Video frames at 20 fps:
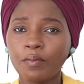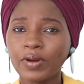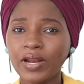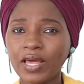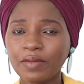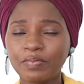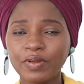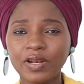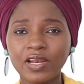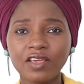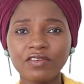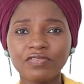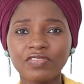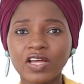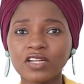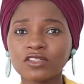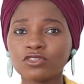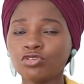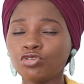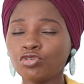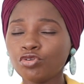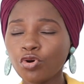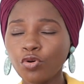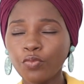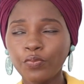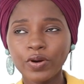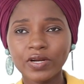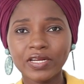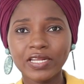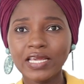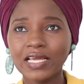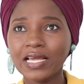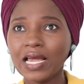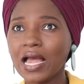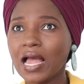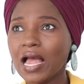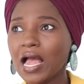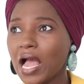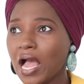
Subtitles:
But I believe that nobody